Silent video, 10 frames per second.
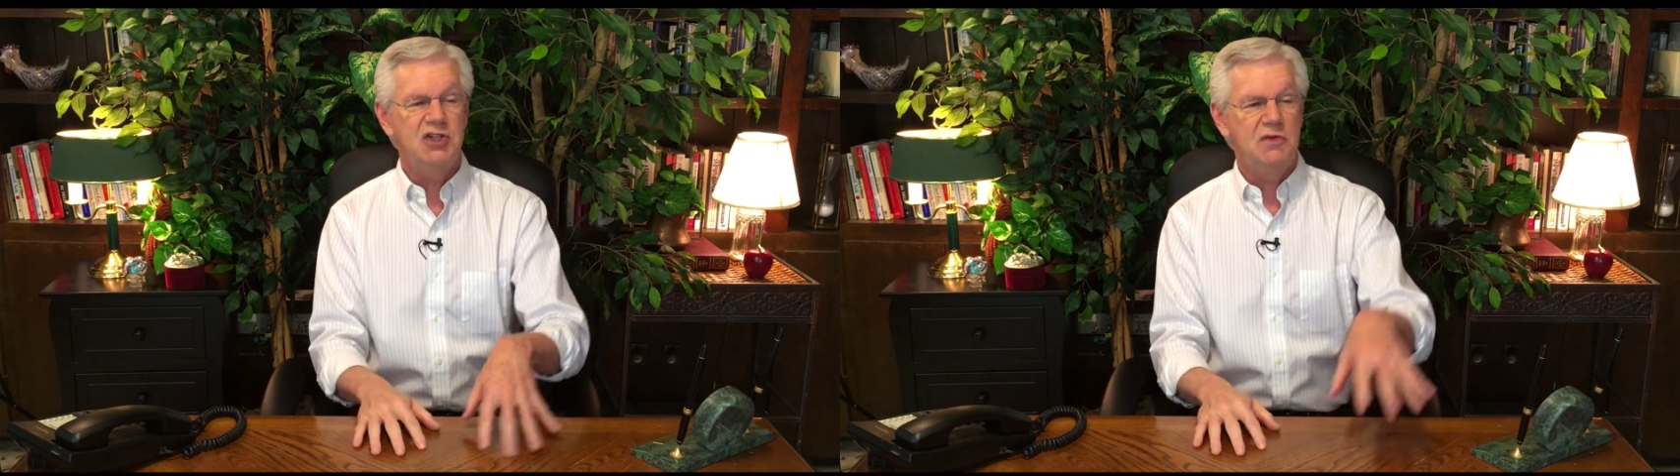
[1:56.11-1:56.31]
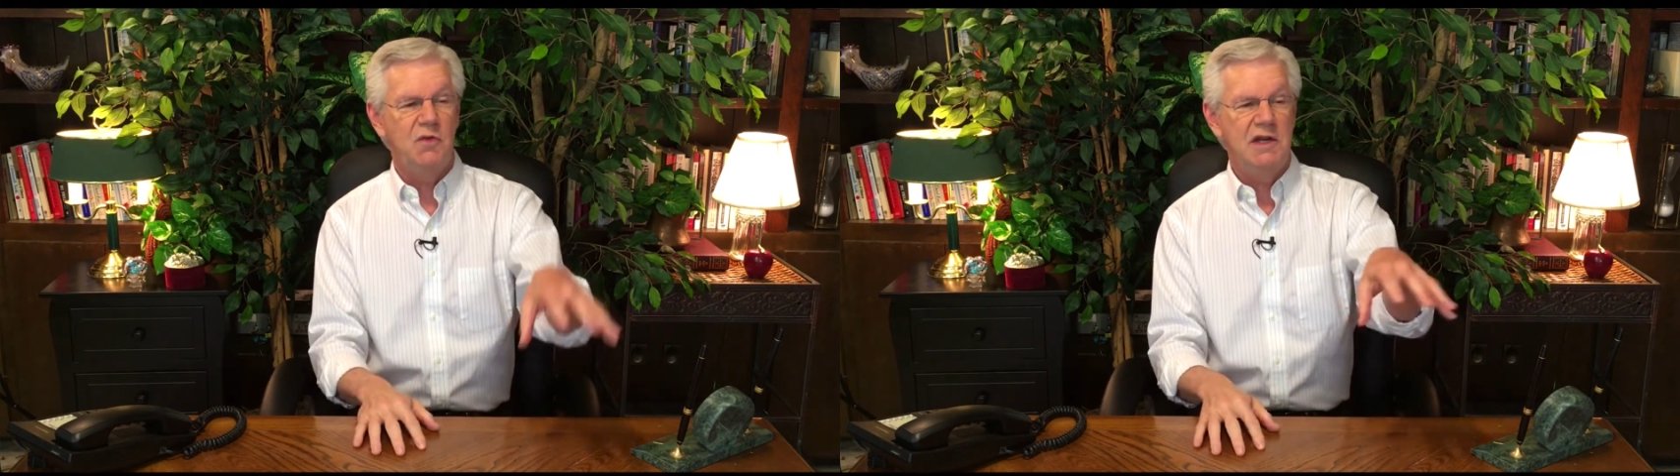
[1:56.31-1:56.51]

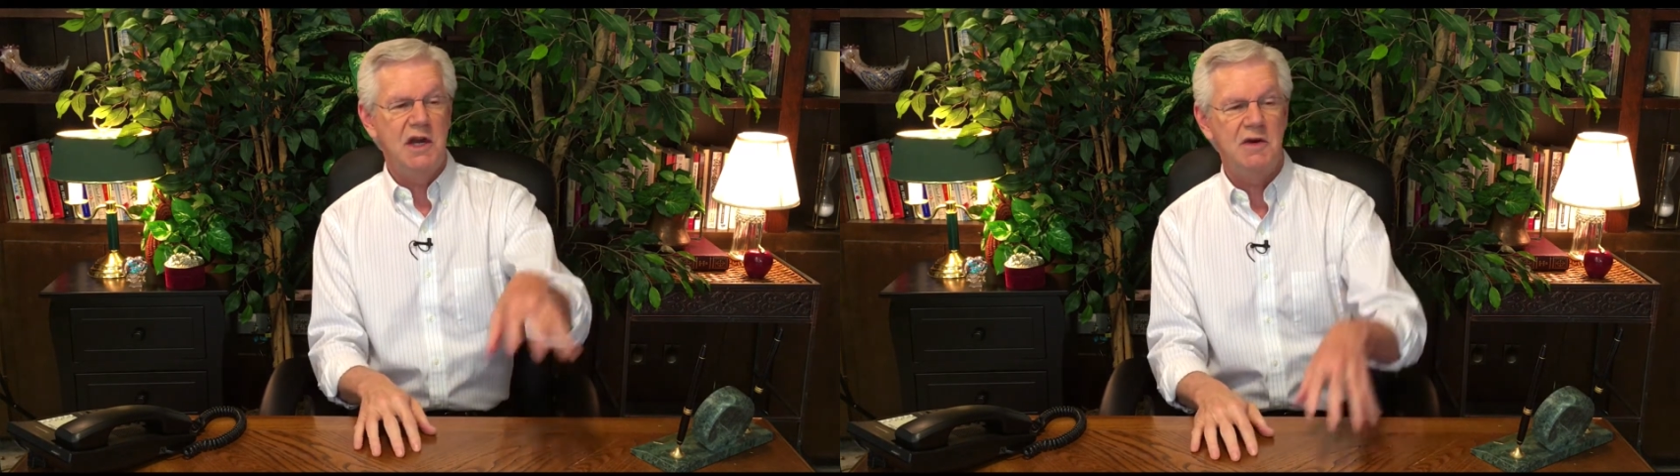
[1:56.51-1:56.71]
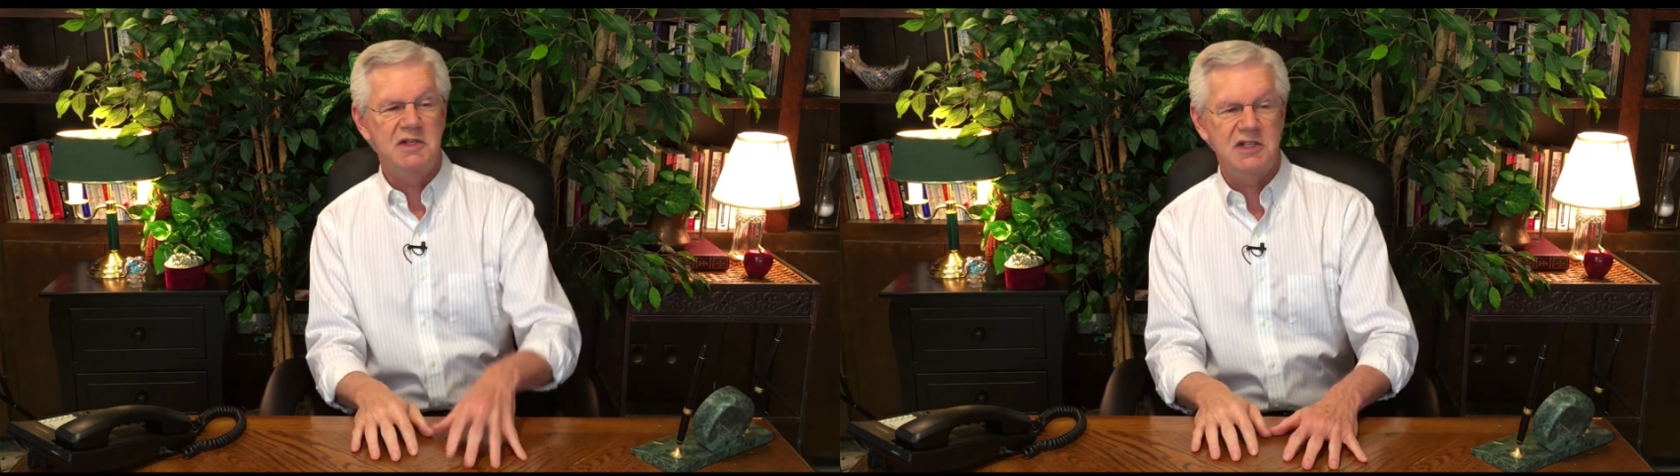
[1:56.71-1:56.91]
and we
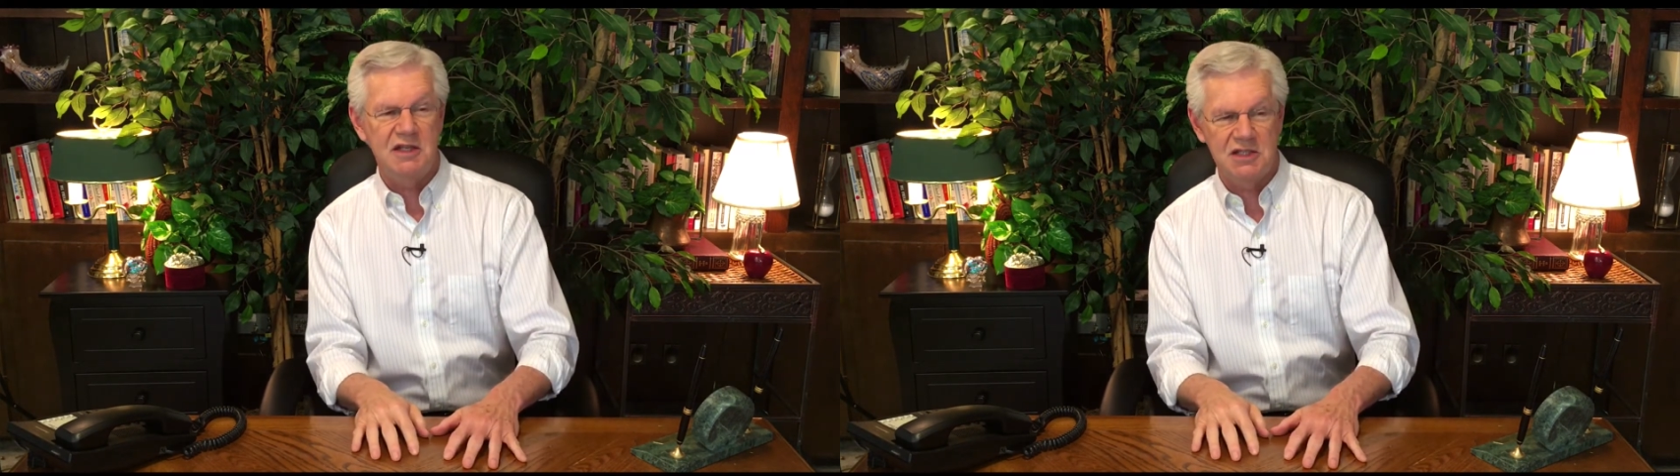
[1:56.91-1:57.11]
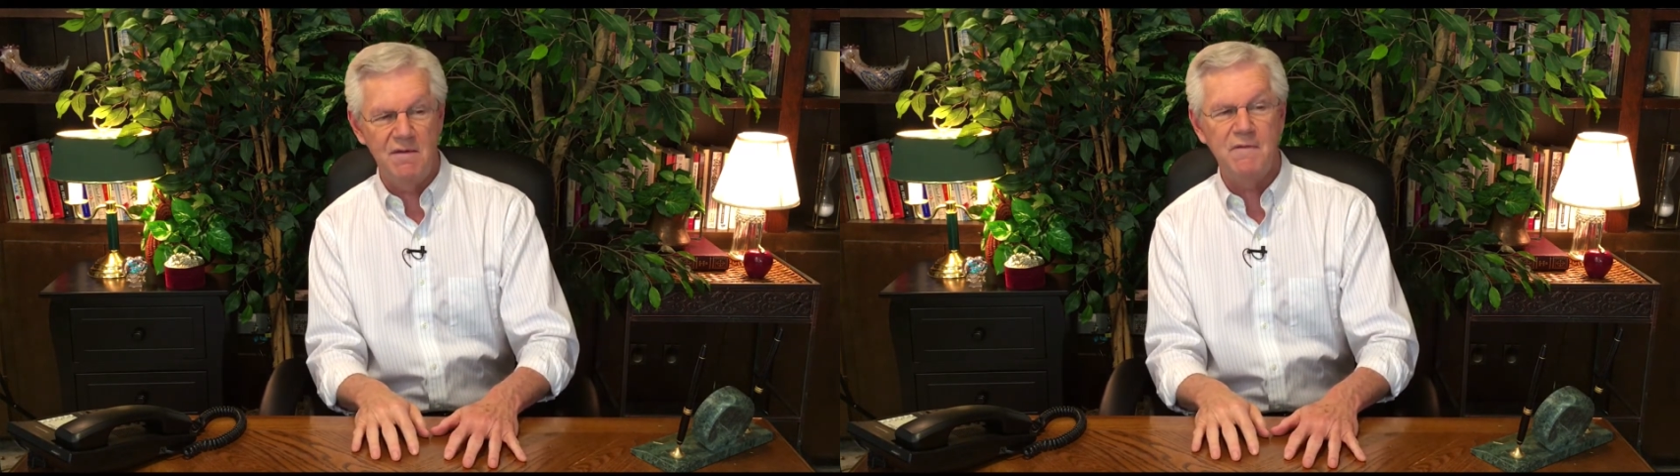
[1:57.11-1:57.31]
noticed that
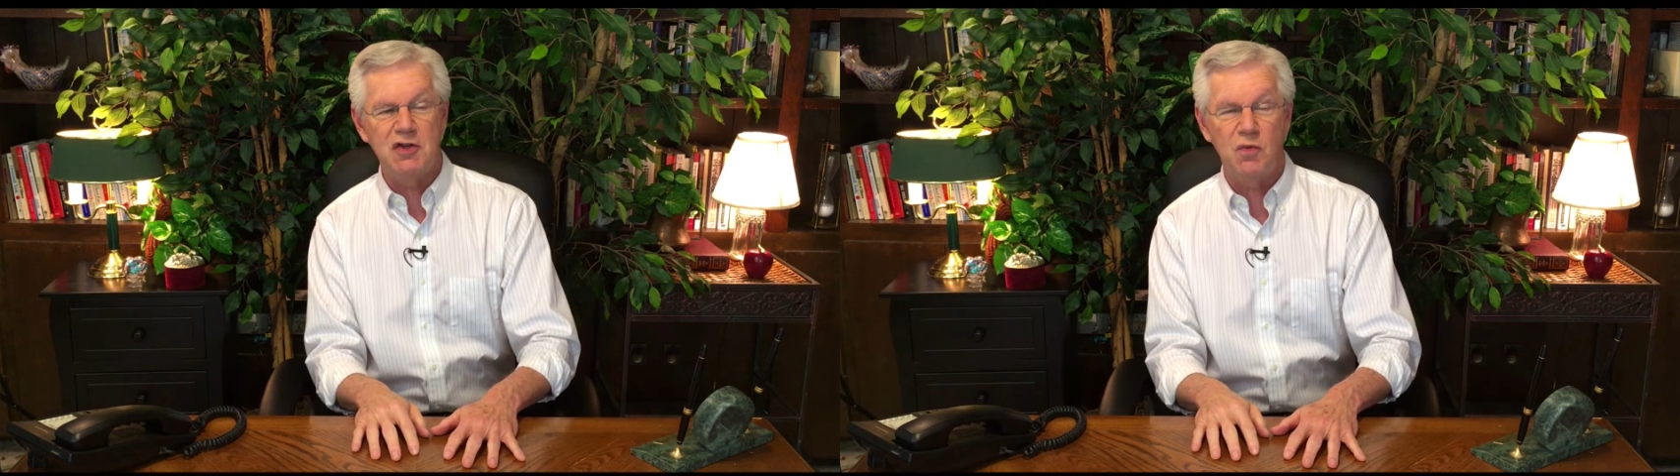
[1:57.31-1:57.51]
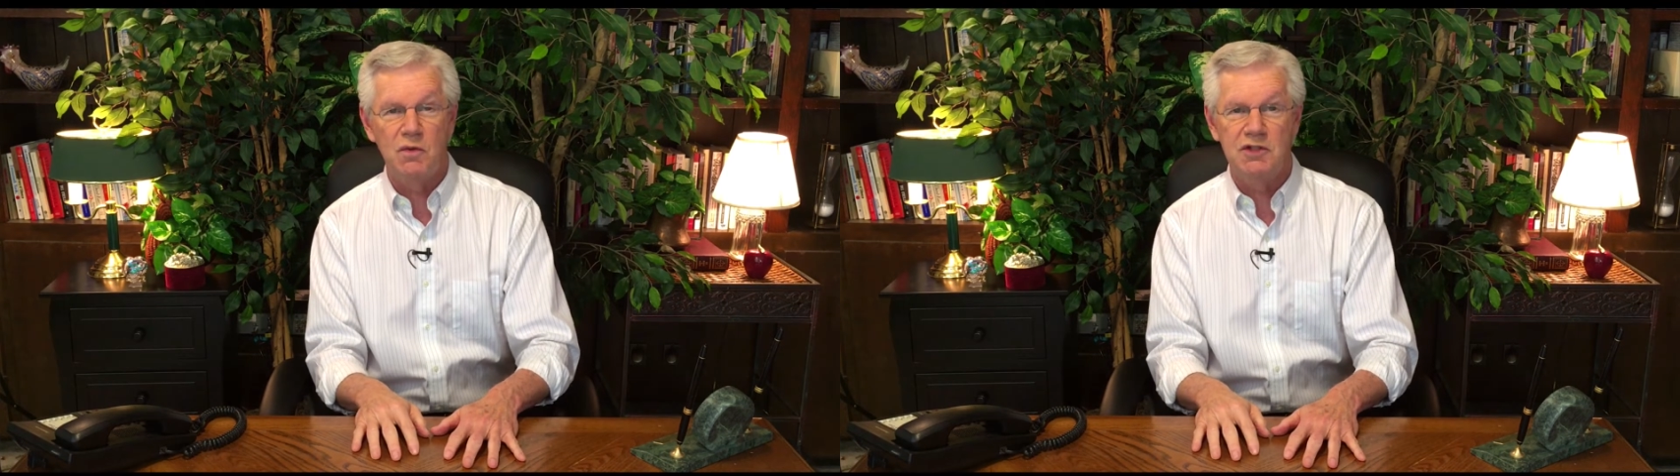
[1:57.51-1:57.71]
some of us,